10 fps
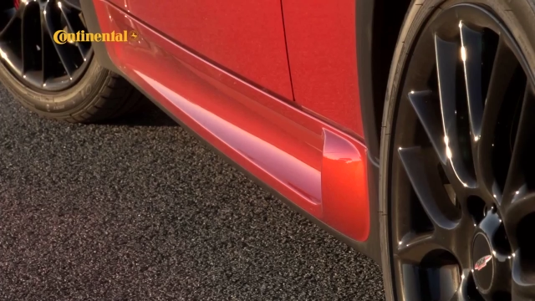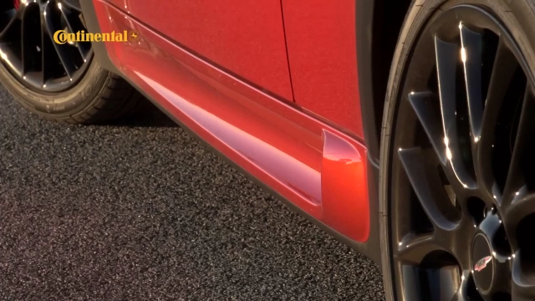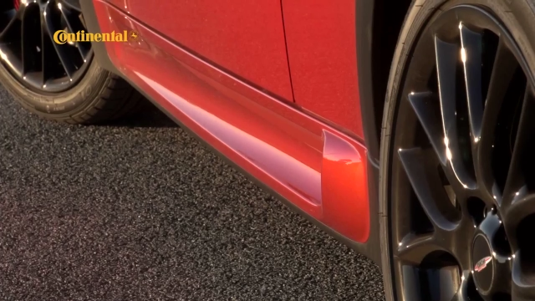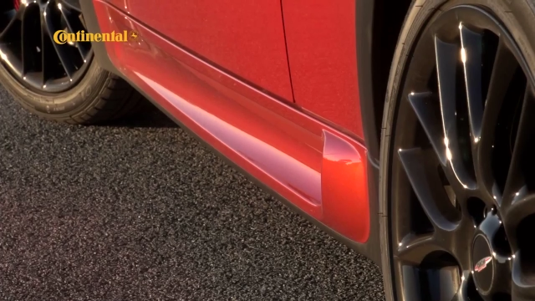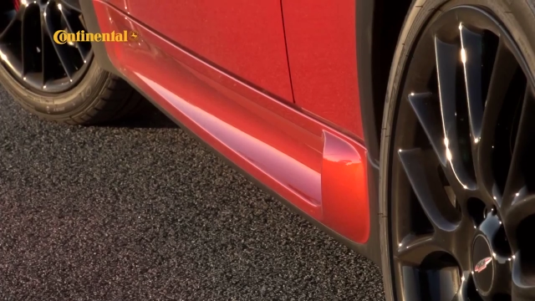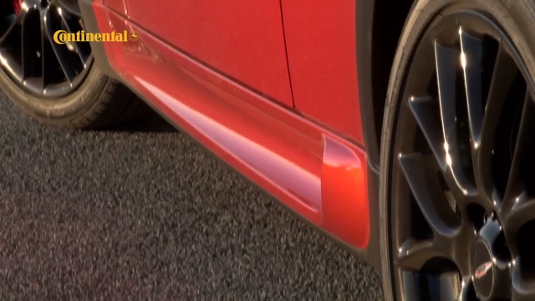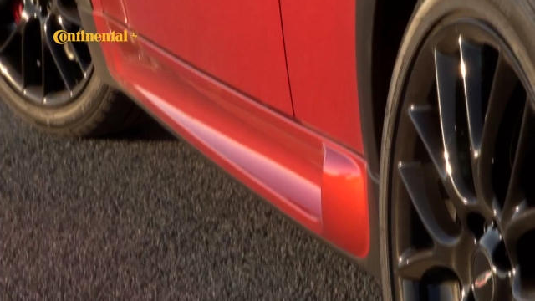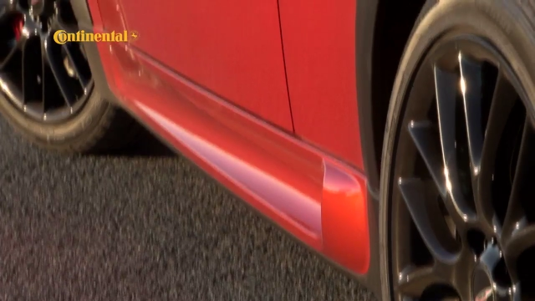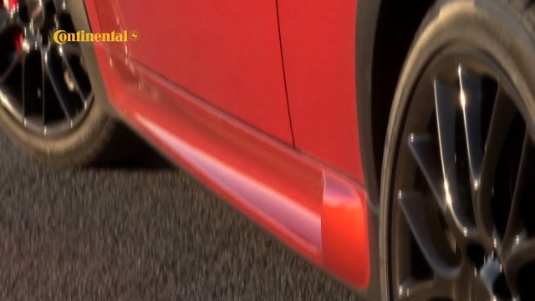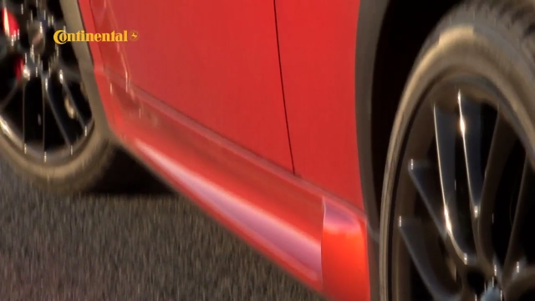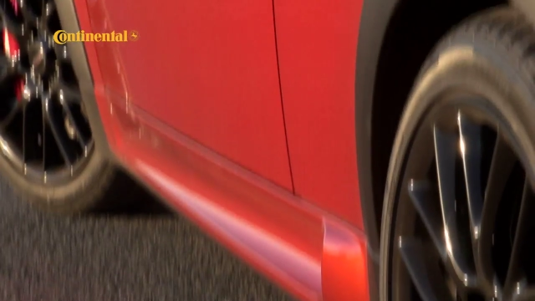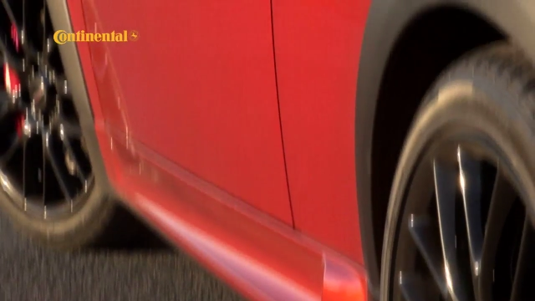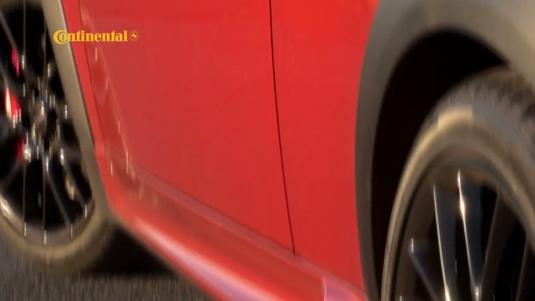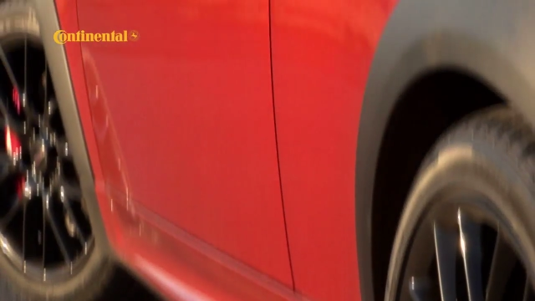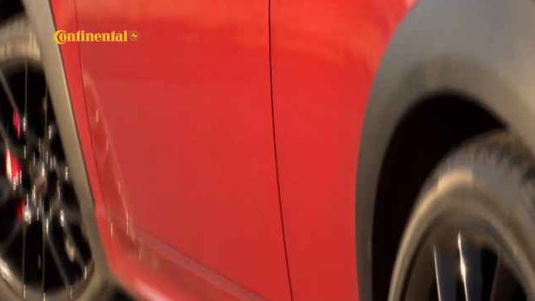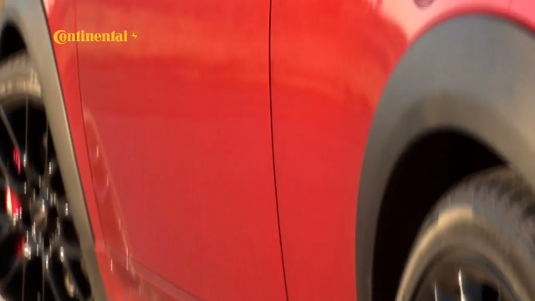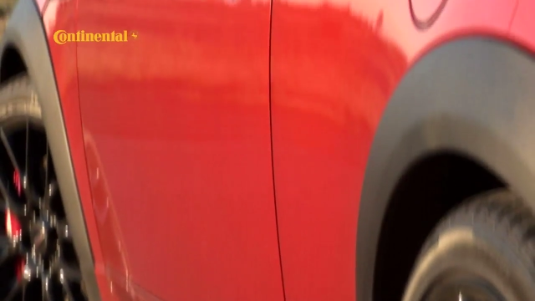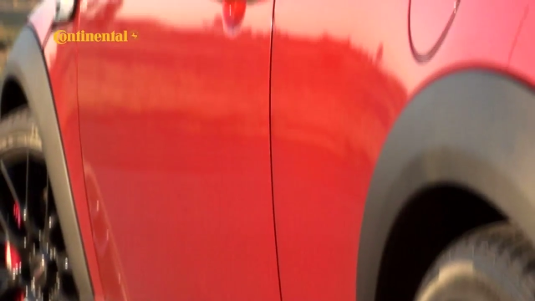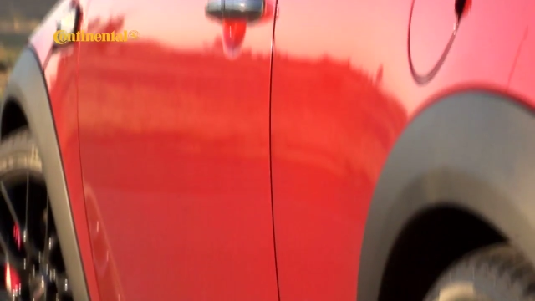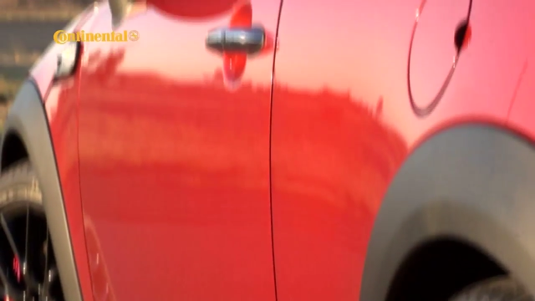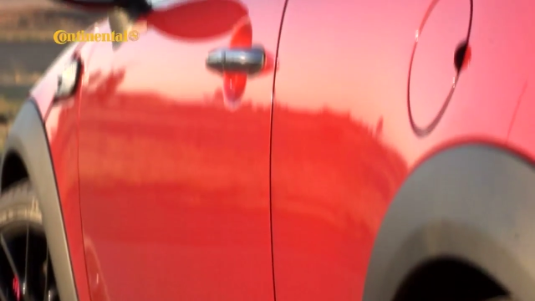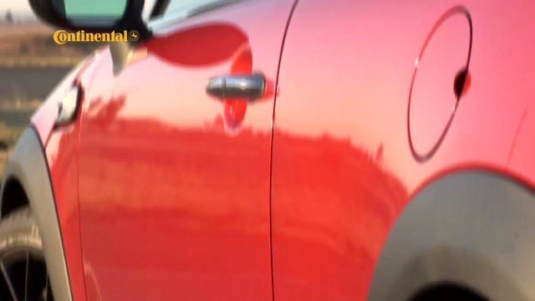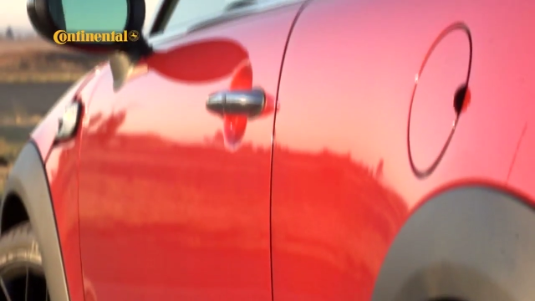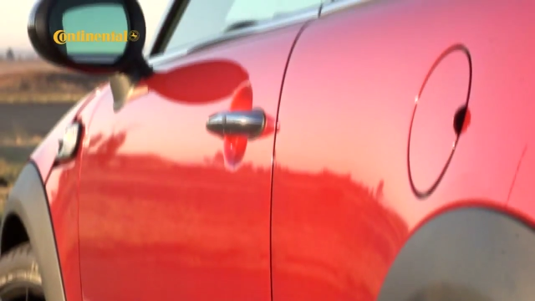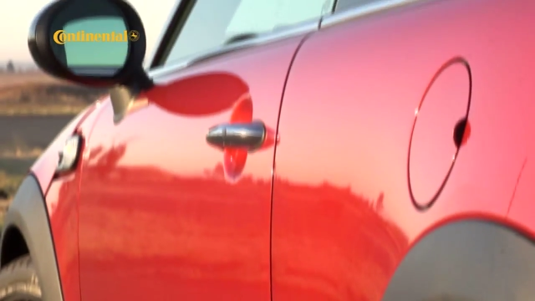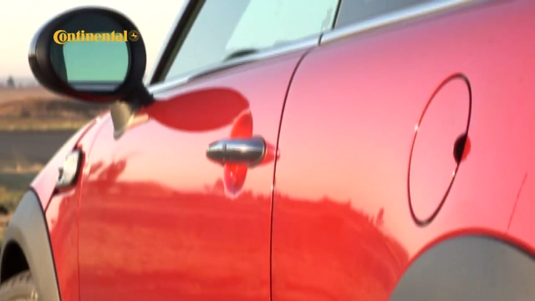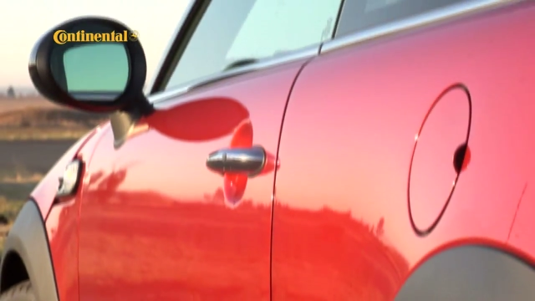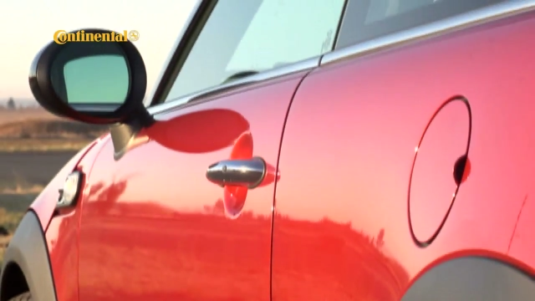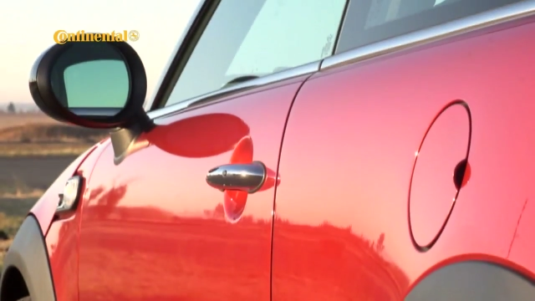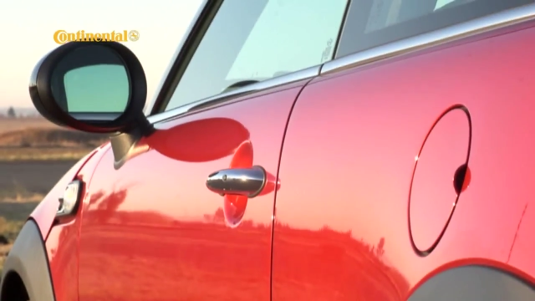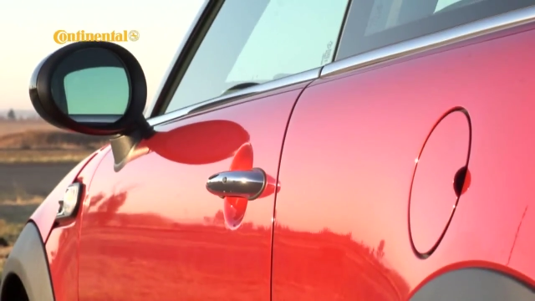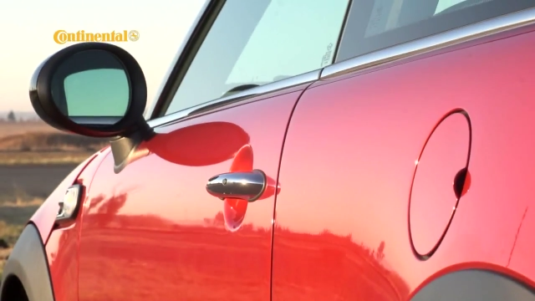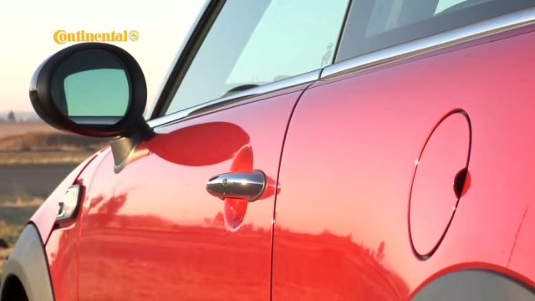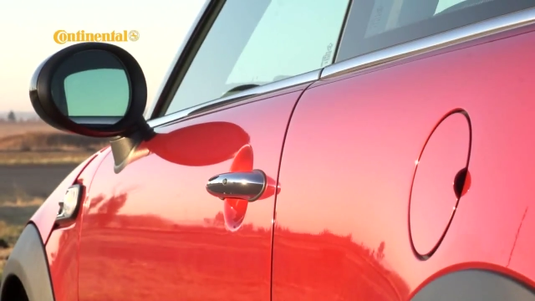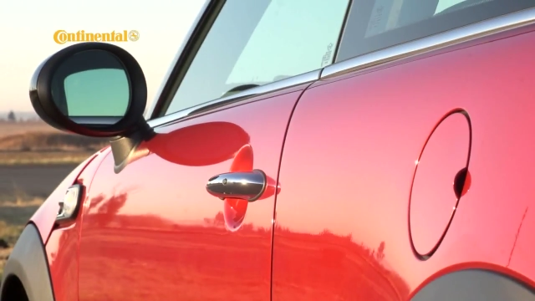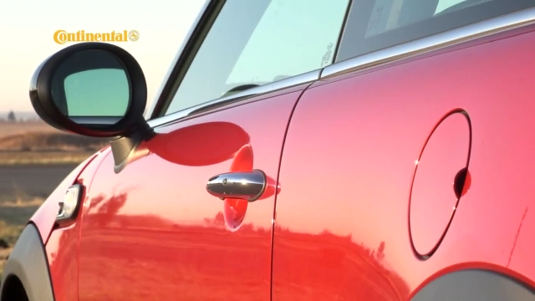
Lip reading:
[unreadable: no face in view]